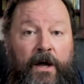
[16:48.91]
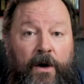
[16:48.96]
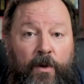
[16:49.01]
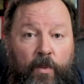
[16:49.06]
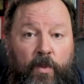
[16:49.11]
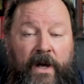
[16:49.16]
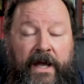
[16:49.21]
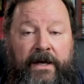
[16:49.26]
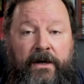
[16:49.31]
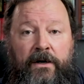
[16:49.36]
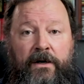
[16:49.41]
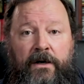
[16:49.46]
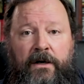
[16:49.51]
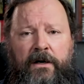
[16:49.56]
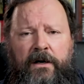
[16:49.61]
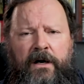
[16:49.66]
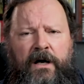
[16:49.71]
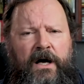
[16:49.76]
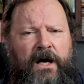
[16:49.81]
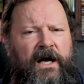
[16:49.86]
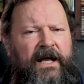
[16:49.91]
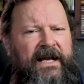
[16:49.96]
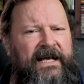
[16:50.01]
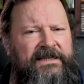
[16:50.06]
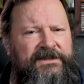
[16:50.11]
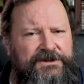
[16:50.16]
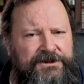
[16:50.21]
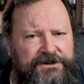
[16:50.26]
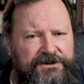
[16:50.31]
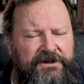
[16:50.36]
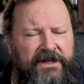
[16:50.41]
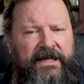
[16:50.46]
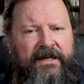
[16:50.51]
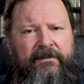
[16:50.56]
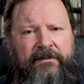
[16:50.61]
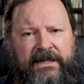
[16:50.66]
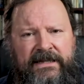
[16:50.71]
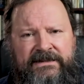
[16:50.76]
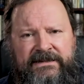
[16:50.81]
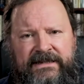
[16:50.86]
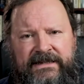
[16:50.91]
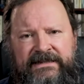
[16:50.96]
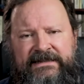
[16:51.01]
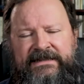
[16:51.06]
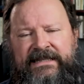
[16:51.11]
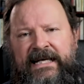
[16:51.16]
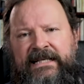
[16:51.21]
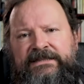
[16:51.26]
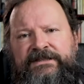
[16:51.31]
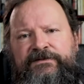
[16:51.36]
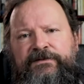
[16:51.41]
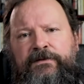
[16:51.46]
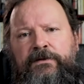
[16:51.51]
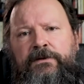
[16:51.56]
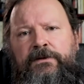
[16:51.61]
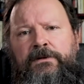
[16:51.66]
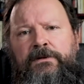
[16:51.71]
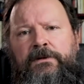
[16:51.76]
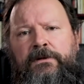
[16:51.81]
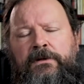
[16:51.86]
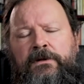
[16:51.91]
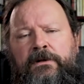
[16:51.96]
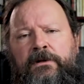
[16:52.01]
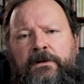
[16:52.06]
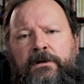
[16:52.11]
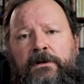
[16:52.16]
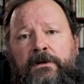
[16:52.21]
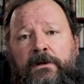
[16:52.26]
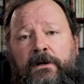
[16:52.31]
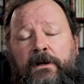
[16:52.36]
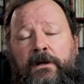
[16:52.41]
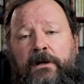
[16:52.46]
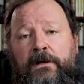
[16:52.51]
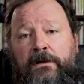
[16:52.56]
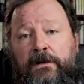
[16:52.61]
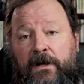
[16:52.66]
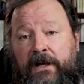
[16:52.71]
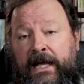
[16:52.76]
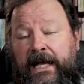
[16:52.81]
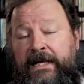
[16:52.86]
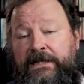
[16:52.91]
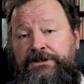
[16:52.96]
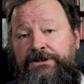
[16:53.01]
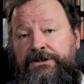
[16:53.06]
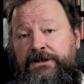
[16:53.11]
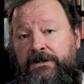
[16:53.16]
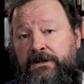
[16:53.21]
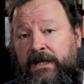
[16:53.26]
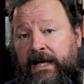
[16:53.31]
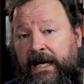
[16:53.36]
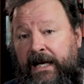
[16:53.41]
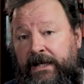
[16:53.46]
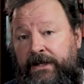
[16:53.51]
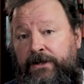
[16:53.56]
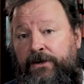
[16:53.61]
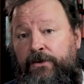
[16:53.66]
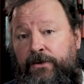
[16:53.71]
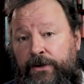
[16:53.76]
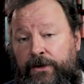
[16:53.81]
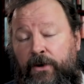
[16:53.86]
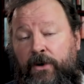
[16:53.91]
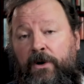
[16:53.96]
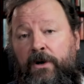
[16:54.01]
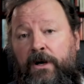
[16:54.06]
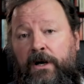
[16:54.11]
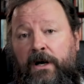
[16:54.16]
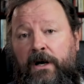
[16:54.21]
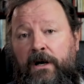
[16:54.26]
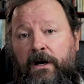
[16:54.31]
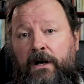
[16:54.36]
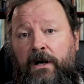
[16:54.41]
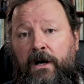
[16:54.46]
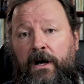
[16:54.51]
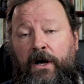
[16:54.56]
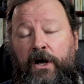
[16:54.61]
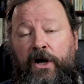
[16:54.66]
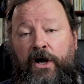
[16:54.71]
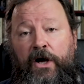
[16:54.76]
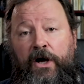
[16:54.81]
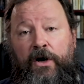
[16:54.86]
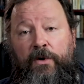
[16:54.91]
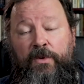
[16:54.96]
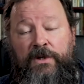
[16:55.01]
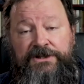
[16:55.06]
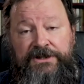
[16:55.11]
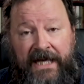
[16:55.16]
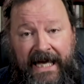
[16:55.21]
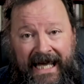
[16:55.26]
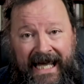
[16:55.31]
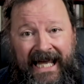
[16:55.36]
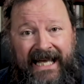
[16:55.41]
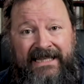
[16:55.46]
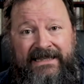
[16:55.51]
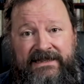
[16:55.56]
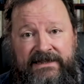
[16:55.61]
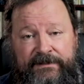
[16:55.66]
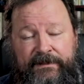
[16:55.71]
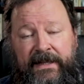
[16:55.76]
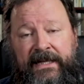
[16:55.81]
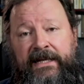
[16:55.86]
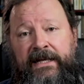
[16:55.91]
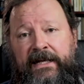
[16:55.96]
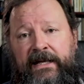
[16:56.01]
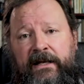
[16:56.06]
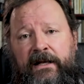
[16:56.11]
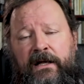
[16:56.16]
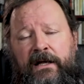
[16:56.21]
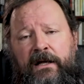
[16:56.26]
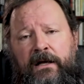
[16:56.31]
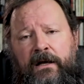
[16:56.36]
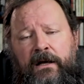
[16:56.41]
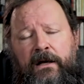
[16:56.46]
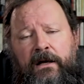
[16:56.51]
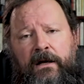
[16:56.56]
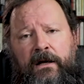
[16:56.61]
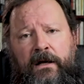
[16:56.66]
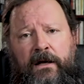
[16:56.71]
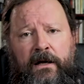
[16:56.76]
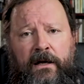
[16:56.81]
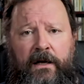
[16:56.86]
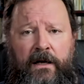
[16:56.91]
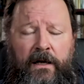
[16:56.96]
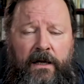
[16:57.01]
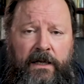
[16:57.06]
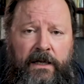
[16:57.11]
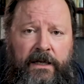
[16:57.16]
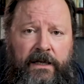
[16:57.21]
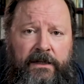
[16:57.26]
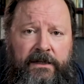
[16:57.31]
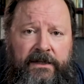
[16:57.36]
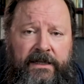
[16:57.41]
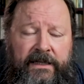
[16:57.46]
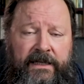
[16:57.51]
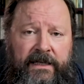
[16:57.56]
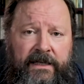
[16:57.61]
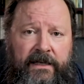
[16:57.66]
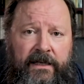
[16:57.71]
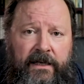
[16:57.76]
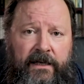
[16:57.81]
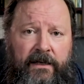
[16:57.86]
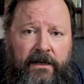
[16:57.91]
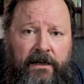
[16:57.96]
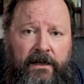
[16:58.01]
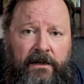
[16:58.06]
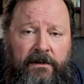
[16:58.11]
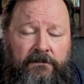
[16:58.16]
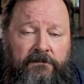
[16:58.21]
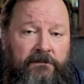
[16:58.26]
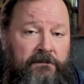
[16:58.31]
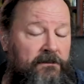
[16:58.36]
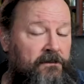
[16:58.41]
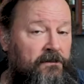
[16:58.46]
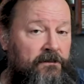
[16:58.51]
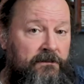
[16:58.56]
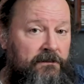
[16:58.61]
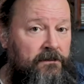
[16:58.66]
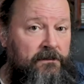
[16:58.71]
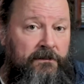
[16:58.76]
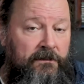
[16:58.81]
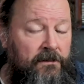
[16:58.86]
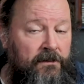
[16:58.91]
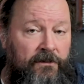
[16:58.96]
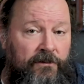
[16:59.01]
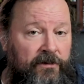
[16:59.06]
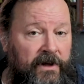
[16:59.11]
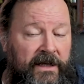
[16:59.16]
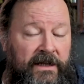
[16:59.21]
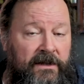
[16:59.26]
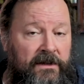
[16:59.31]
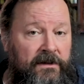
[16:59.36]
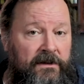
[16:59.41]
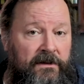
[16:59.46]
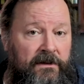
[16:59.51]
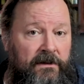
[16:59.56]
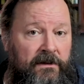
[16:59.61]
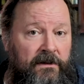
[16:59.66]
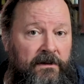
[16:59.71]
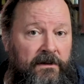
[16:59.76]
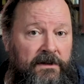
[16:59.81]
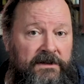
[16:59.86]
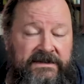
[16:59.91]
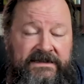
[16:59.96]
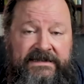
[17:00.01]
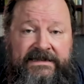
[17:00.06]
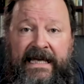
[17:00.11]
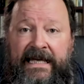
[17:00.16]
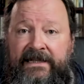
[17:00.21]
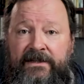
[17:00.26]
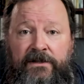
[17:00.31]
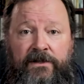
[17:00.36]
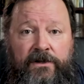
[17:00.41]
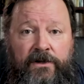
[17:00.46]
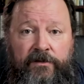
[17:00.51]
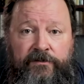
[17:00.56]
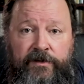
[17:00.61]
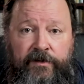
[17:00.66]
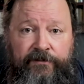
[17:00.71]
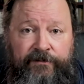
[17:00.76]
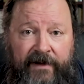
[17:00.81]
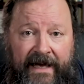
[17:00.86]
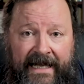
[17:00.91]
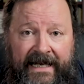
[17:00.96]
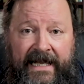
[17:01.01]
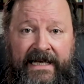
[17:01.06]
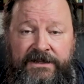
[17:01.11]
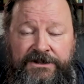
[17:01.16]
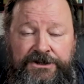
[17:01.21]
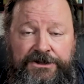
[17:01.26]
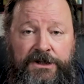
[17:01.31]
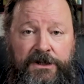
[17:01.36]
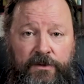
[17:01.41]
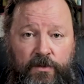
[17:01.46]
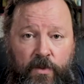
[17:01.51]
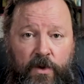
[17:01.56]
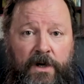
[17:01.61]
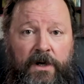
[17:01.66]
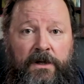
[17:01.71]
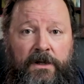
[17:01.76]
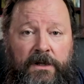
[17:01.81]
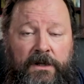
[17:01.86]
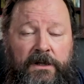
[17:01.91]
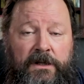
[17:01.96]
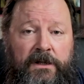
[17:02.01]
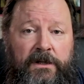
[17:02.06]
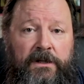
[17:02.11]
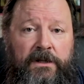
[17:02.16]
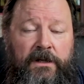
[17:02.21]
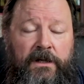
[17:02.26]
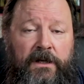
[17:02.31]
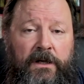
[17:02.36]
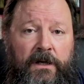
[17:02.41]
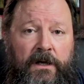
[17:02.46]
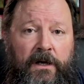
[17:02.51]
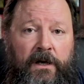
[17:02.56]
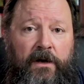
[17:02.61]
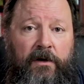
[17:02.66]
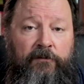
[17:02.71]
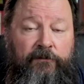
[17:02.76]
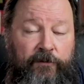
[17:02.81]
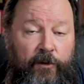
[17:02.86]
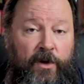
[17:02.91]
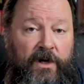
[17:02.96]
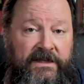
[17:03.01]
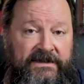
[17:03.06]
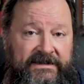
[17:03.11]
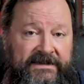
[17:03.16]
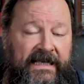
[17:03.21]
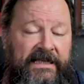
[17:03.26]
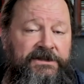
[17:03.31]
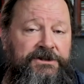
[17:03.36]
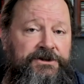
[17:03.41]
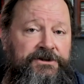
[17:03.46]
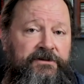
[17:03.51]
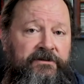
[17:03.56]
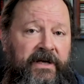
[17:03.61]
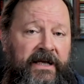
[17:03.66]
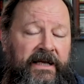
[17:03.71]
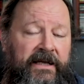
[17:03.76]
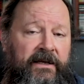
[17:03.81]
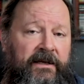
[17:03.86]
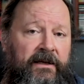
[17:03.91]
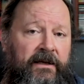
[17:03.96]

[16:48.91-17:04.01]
where an extremely successful location like New York, which has been the real center of the financial world for a century,